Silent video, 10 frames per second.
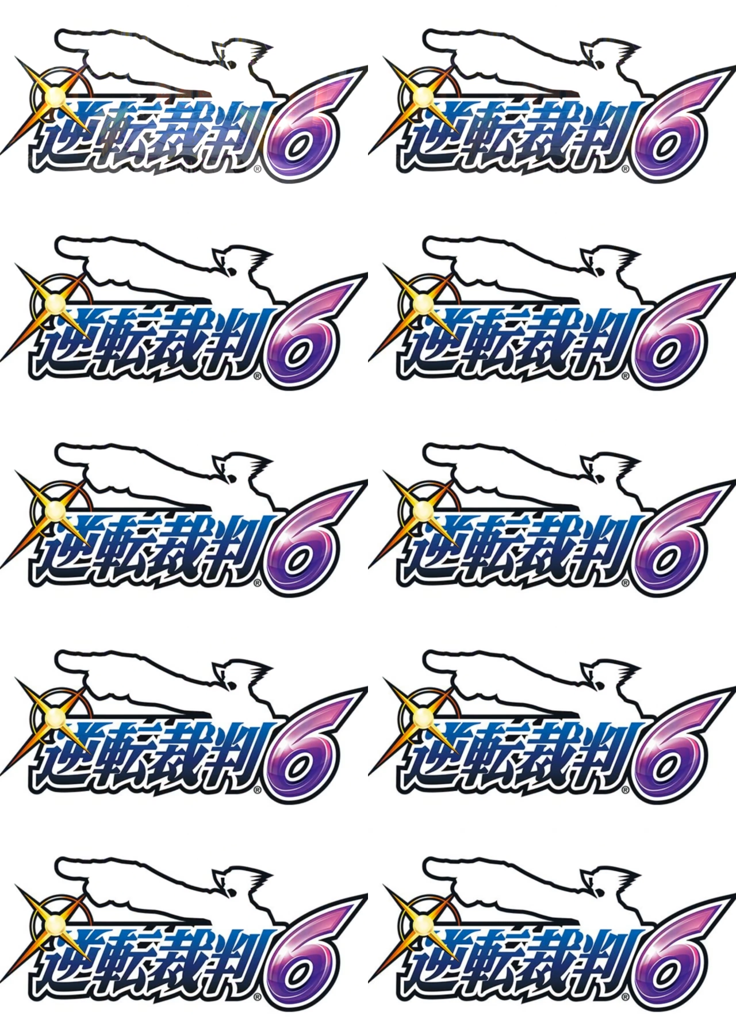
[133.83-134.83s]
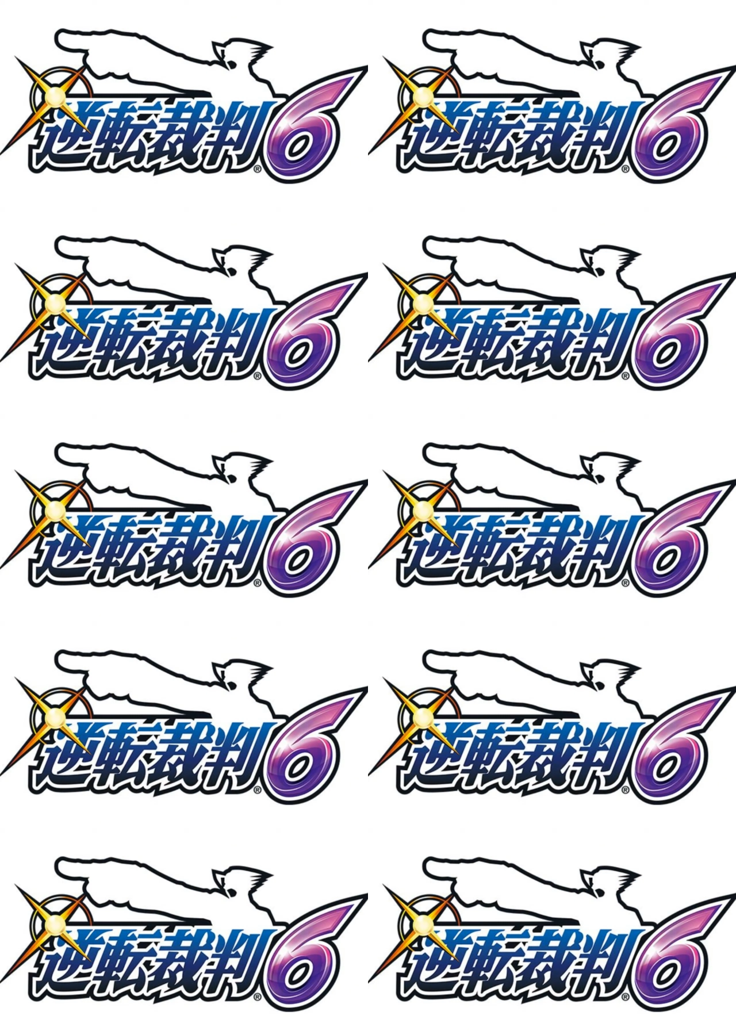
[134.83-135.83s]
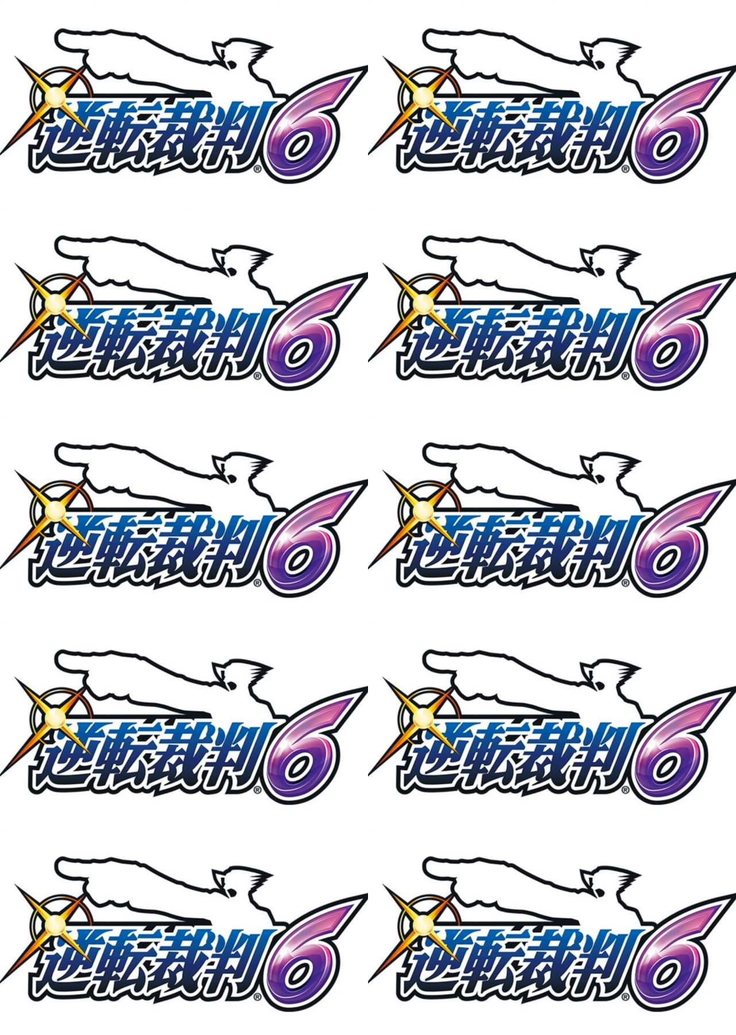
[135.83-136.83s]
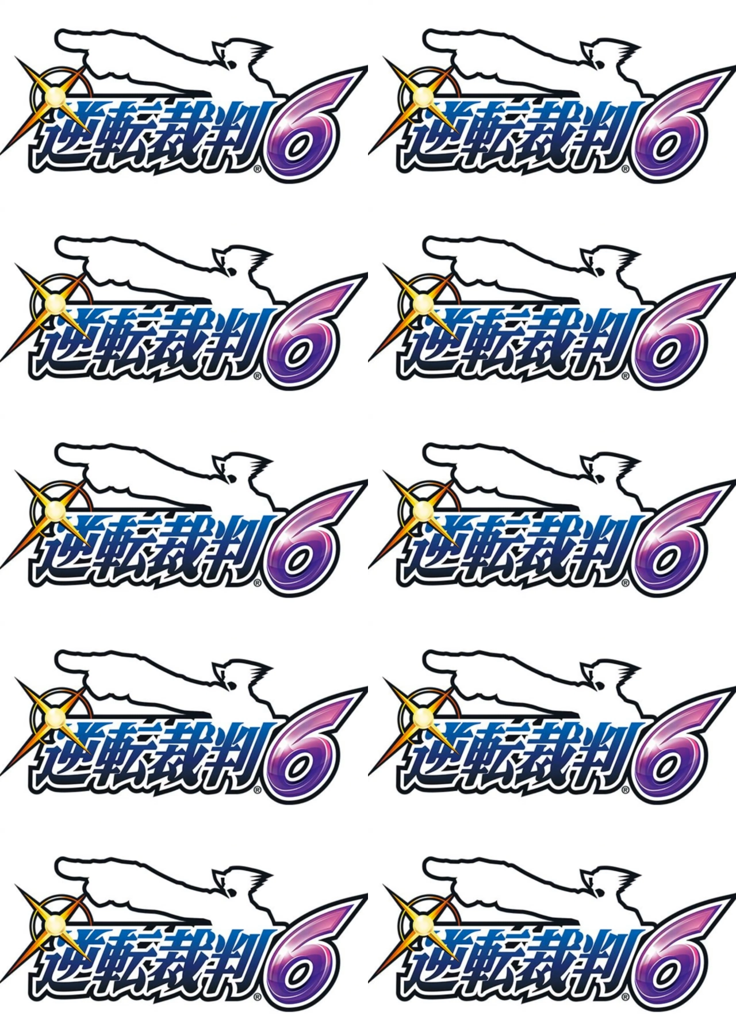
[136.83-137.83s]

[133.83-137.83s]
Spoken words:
Nobody's mouth can be seen.